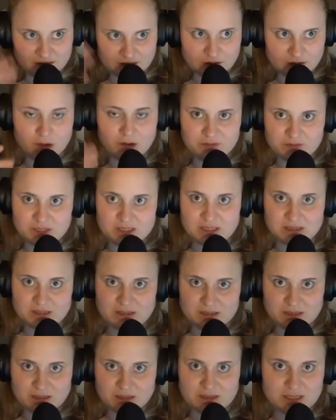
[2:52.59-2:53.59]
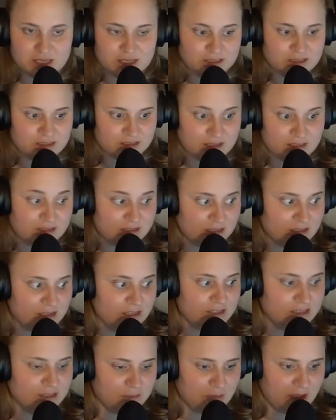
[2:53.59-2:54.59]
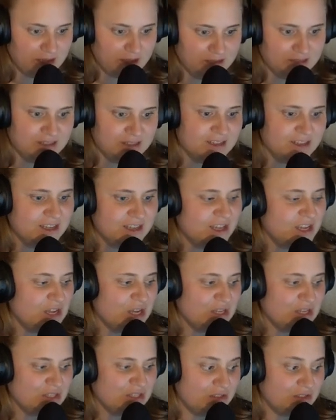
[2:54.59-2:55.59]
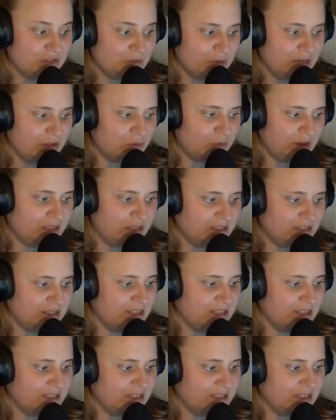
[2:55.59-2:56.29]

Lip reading: all of this is in his mind. So that's really great.